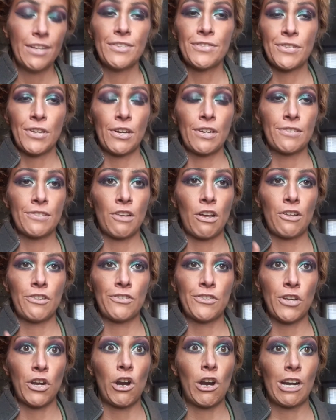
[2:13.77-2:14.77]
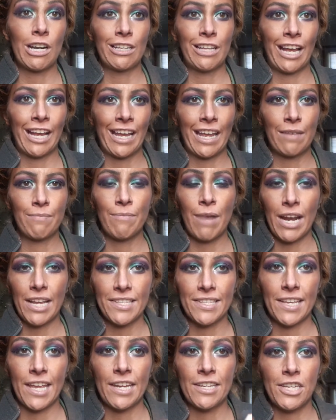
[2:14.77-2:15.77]
So as long as you're like in my
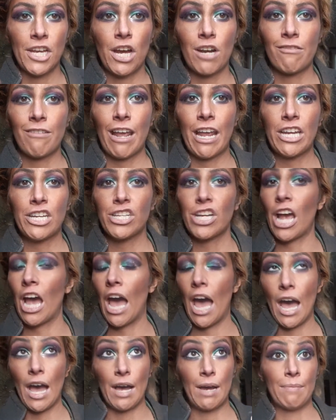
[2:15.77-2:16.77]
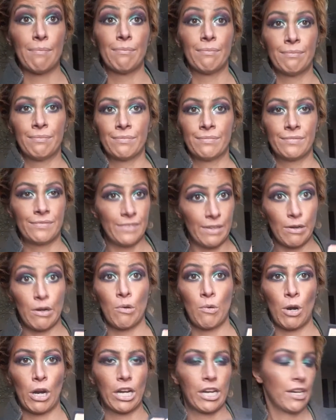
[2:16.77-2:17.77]
skin tone range, um, it
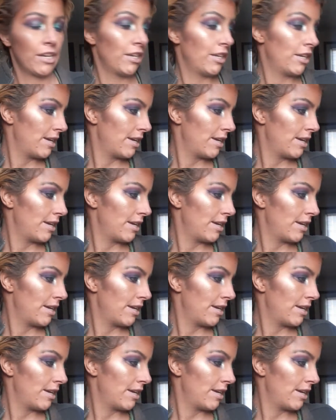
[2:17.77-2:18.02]
will work.